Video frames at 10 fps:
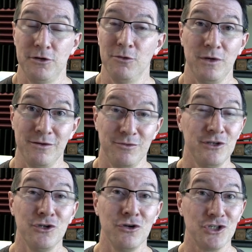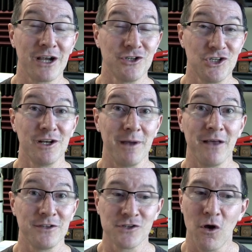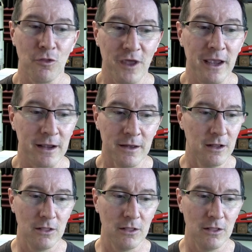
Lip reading: we knew jack shit about this whole thing.